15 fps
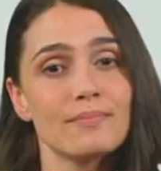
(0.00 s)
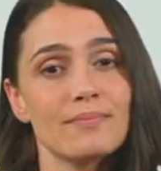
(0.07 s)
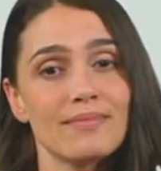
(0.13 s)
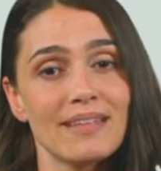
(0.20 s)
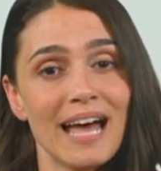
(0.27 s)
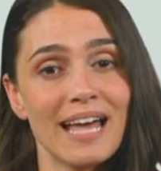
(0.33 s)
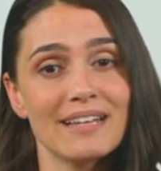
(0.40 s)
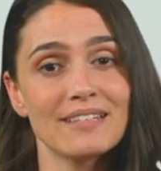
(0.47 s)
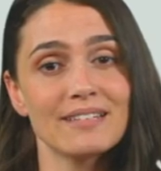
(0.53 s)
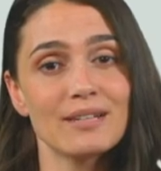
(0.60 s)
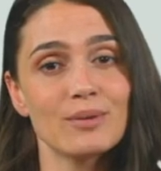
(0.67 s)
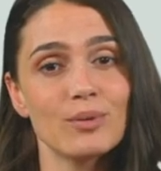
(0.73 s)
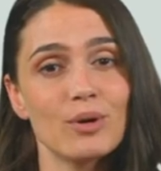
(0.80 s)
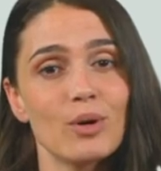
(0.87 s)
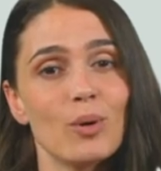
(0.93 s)

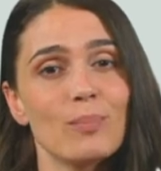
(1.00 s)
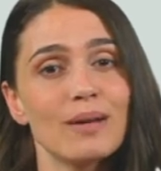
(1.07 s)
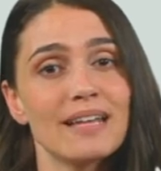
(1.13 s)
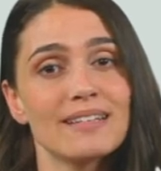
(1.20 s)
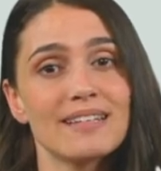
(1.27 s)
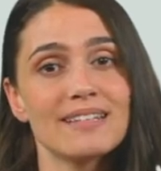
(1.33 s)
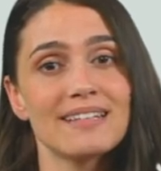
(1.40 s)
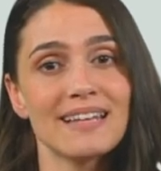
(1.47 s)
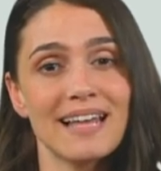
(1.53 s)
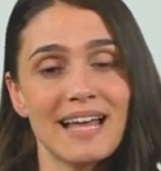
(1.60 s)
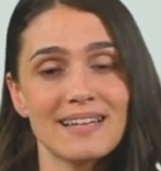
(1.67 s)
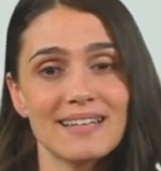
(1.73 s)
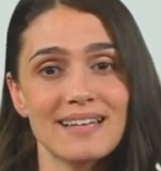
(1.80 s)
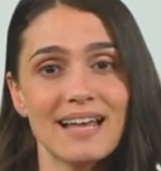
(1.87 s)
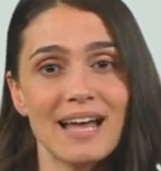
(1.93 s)
Next, you'll need to
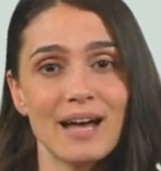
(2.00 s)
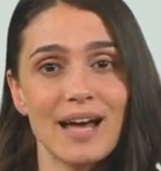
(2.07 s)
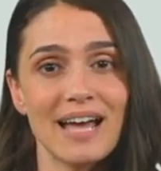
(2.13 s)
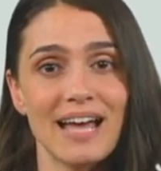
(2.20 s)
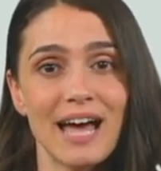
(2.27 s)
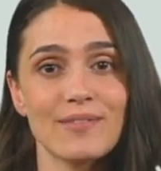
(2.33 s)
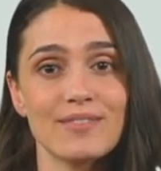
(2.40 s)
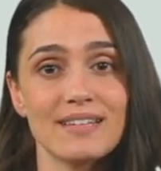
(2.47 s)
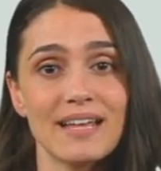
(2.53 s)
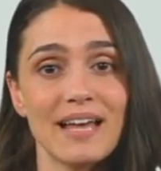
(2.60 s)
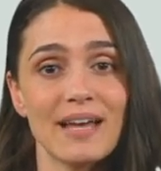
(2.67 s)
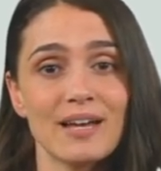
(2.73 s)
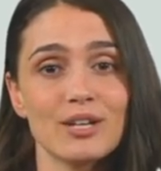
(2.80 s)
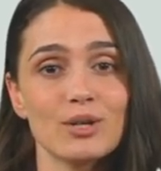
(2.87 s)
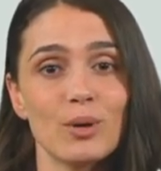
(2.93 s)
select an AI
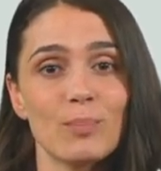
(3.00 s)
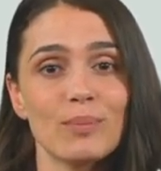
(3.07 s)
avatar as your